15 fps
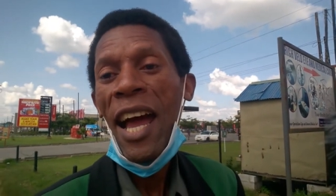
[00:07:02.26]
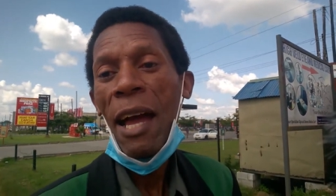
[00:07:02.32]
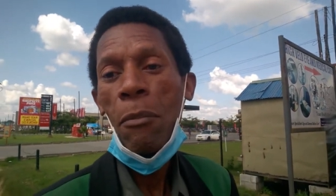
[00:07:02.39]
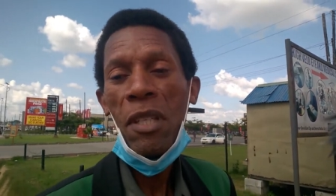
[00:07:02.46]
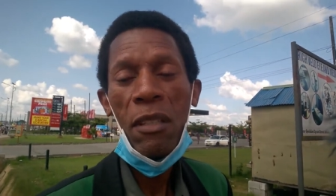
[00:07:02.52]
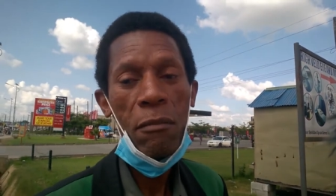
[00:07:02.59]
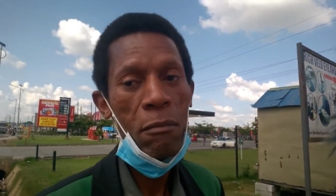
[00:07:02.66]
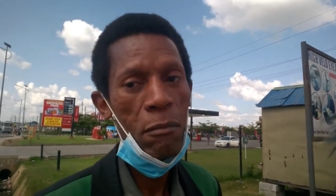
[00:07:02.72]
I
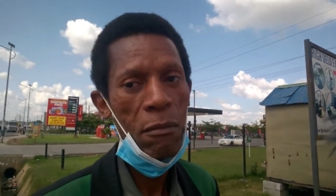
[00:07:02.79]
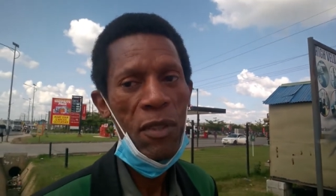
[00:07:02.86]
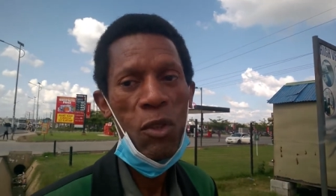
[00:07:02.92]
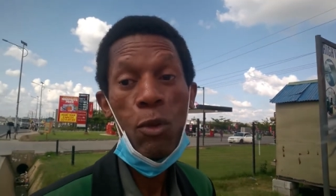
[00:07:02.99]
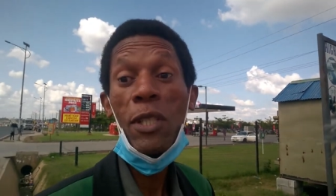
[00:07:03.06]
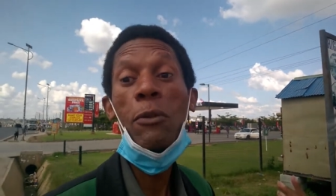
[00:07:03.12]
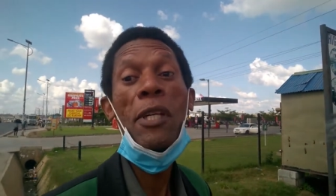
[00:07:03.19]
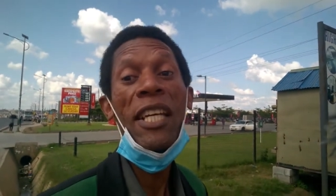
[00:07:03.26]
mean,
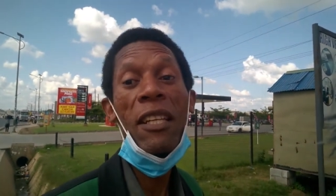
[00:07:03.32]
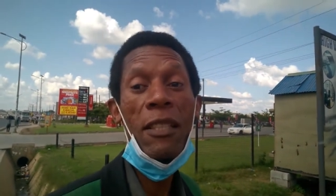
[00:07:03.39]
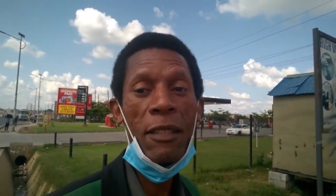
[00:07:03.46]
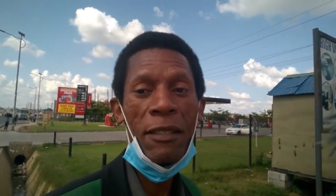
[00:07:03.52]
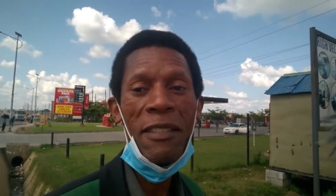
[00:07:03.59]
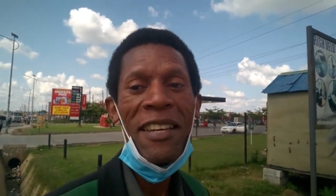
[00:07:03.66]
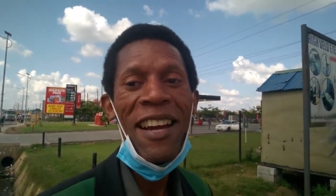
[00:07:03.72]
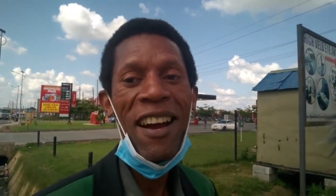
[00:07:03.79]
three
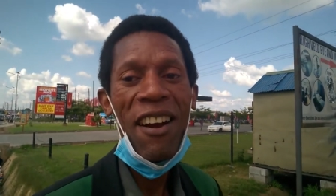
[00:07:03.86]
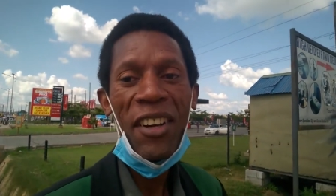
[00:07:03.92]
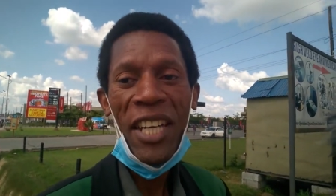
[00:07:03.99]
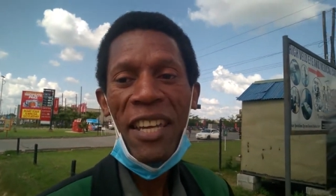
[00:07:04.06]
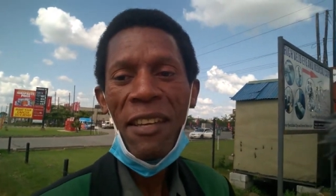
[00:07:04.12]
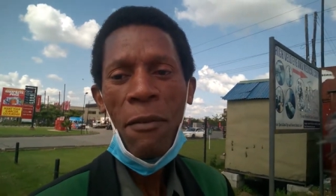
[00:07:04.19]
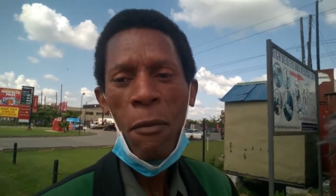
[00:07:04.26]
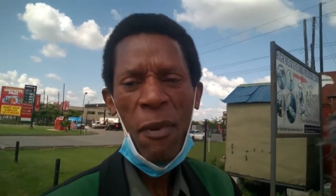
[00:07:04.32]
traders.
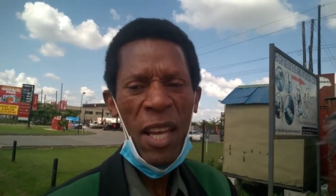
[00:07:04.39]
Okay.